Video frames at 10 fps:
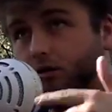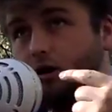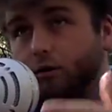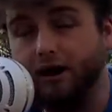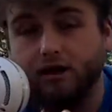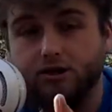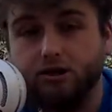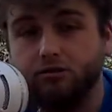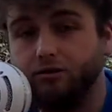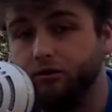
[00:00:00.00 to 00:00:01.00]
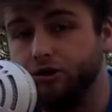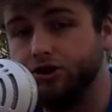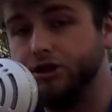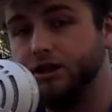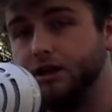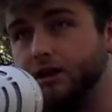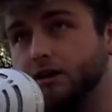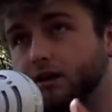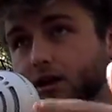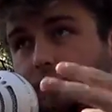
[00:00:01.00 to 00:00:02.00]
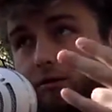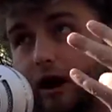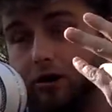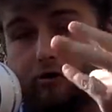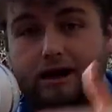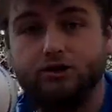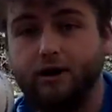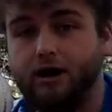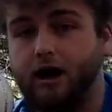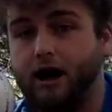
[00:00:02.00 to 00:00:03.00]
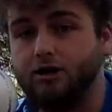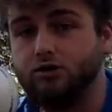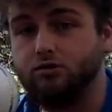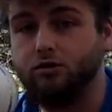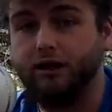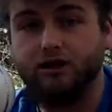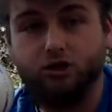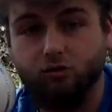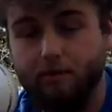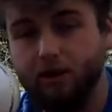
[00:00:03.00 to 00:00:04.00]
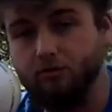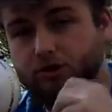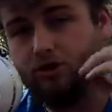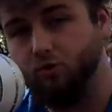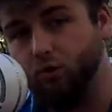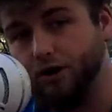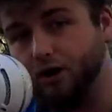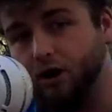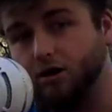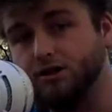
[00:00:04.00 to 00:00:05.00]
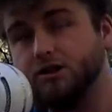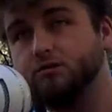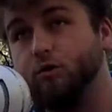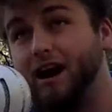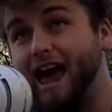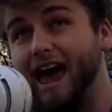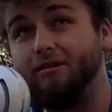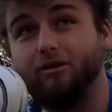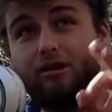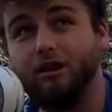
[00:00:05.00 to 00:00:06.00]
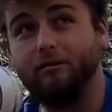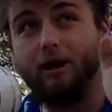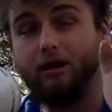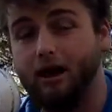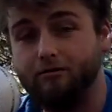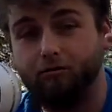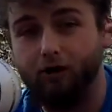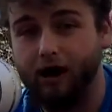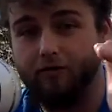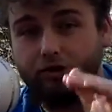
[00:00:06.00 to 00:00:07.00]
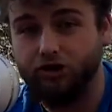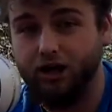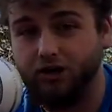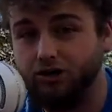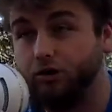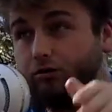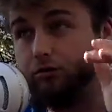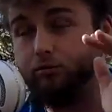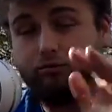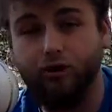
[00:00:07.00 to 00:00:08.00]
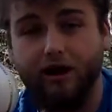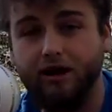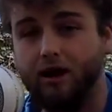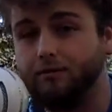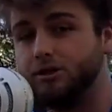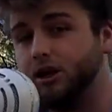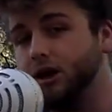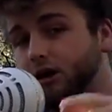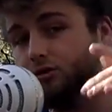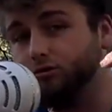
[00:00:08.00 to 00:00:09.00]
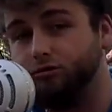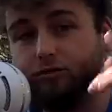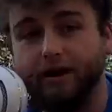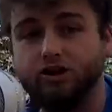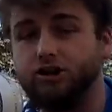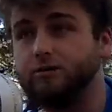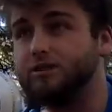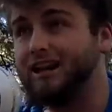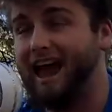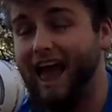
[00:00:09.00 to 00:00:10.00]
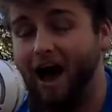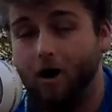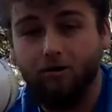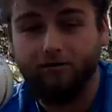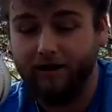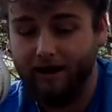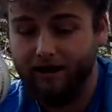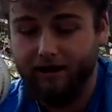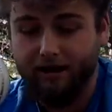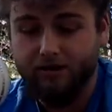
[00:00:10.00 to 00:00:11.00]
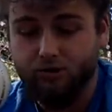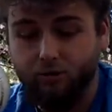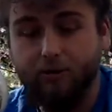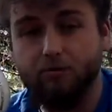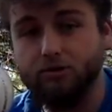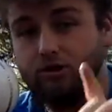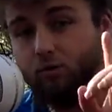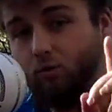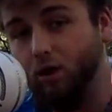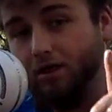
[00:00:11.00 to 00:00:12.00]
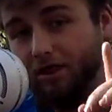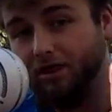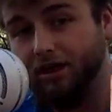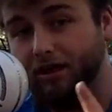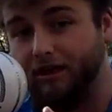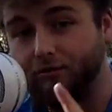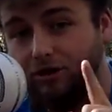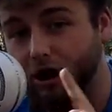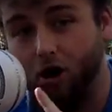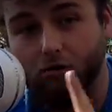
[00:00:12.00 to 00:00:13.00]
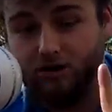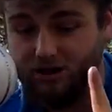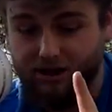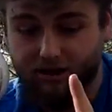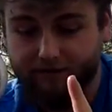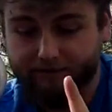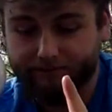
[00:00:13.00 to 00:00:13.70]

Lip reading: going into university, when I graduated high school. Like swimming was the one constant when everything in my life would ever change, through breakups, through friendships, like all of that. Swimming was the one thing that was always there.